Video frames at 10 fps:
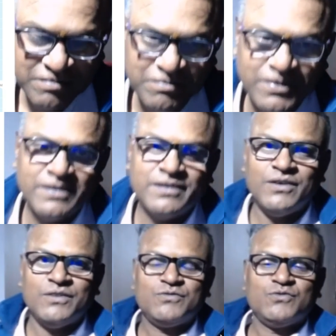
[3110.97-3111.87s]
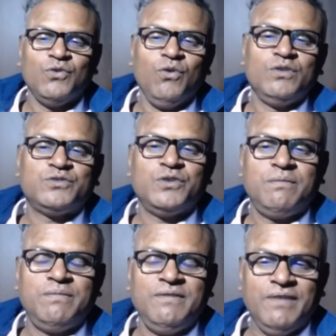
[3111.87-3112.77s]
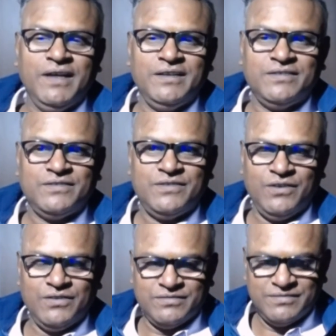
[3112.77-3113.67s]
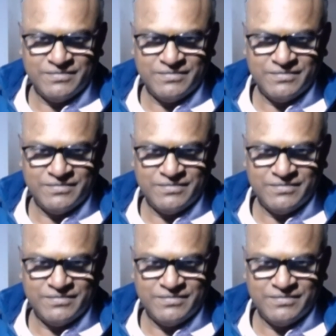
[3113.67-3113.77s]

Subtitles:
Means your soul should be very strong.